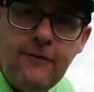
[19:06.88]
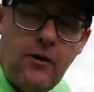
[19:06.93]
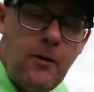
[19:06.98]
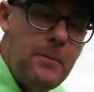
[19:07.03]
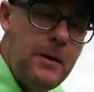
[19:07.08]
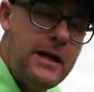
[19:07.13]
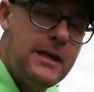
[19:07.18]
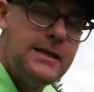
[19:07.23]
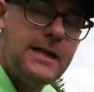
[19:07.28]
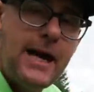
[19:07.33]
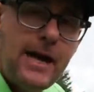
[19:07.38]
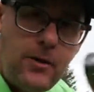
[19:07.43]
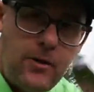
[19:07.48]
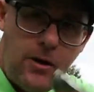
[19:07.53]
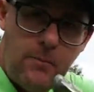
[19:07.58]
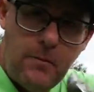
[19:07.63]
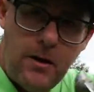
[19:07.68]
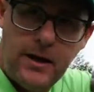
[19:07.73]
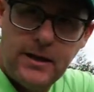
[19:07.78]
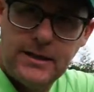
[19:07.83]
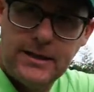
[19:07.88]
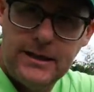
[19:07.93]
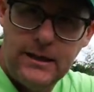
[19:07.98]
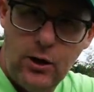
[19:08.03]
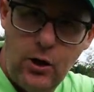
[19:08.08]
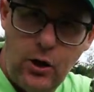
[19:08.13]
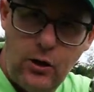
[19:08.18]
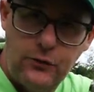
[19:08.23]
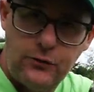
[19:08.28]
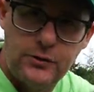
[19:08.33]
If I'm hitting down, I might
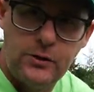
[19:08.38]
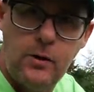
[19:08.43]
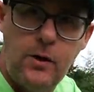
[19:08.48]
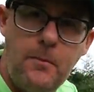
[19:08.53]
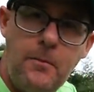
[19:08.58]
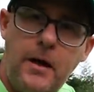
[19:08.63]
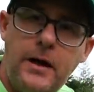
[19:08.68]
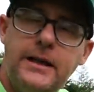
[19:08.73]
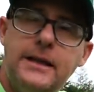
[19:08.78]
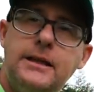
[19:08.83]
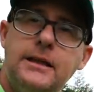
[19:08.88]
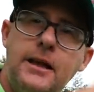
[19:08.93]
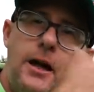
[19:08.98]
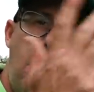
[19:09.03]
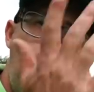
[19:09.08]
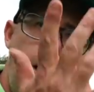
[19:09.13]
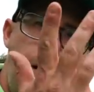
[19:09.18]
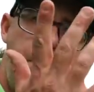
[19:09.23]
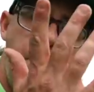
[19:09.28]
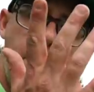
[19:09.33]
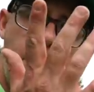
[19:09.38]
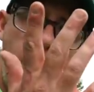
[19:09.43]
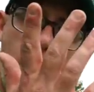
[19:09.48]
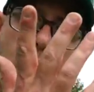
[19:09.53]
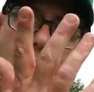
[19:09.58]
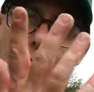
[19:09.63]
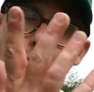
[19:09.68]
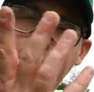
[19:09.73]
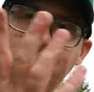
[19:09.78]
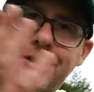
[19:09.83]
de-loft, so I might need to go up
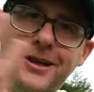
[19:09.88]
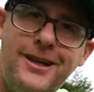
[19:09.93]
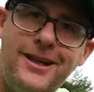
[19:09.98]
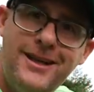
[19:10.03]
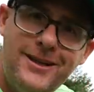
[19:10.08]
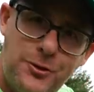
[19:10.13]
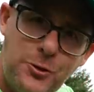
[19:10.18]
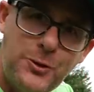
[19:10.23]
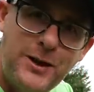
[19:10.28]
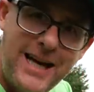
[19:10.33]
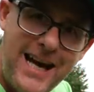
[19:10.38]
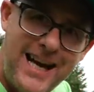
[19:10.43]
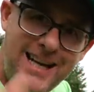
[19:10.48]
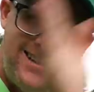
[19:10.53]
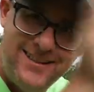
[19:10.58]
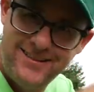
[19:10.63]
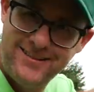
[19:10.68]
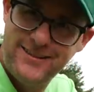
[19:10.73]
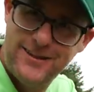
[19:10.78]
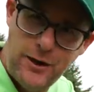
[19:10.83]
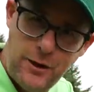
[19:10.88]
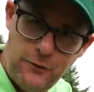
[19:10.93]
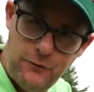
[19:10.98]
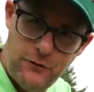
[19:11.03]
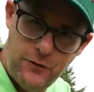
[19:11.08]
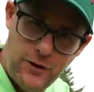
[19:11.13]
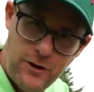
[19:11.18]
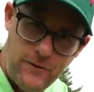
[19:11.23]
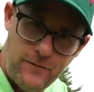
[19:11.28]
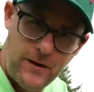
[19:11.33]
aloft to, again, go
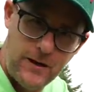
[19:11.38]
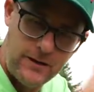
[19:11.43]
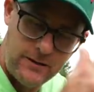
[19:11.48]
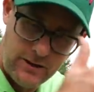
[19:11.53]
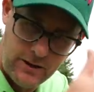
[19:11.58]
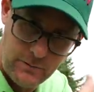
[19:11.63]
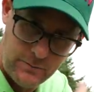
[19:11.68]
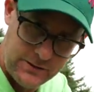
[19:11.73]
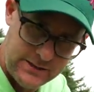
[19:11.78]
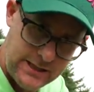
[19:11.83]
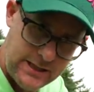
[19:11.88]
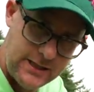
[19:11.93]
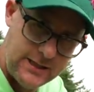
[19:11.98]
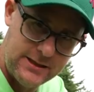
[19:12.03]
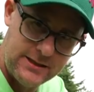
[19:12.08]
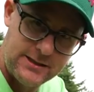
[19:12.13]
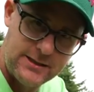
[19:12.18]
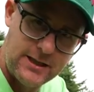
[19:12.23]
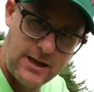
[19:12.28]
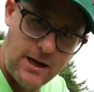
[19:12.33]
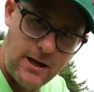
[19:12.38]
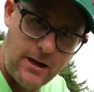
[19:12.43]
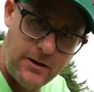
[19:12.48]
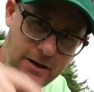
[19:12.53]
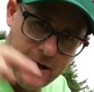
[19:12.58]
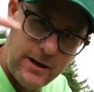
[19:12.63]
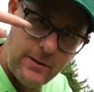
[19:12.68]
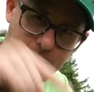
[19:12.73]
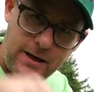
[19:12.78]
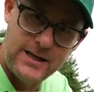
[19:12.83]
further, like we said at the start.
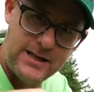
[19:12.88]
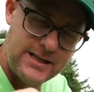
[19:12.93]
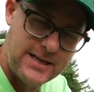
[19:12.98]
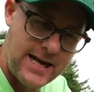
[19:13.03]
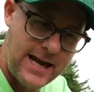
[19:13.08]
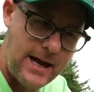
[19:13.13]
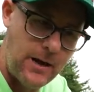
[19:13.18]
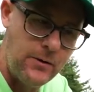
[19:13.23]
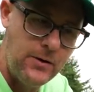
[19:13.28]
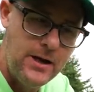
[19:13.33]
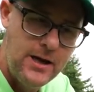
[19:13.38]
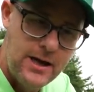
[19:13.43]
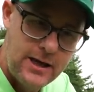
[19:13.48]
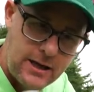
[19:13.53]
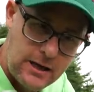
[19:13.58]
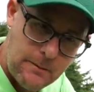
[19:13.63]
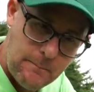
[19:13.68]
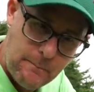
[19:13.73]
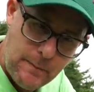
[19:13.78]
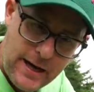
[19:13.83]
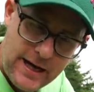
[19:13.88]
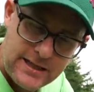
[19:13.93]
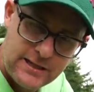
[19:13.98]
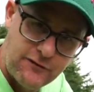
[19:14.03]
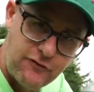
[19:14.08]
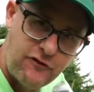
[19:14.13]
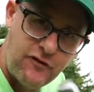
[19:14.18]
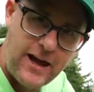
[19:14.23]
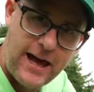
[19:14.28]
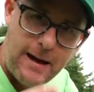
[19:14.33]
Now, hitting down compared
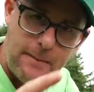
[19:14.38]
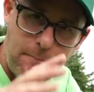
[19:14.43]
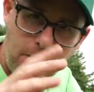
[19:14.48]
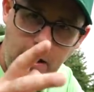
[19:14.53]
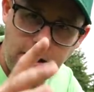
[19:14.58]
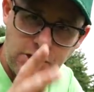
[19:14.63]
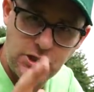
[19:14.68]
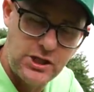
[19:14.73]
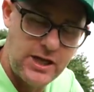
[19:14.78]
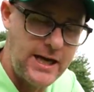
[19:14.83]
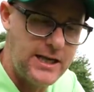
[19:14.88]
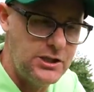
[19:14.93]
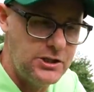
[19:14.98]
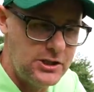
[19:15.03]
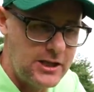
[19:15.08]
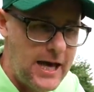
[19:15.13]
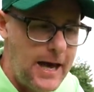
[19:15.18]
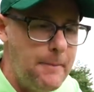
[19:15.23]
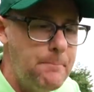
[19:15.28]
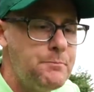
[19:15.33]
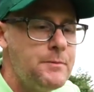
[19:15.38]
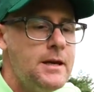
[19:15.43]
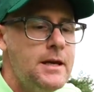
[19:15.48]
to flat might change that.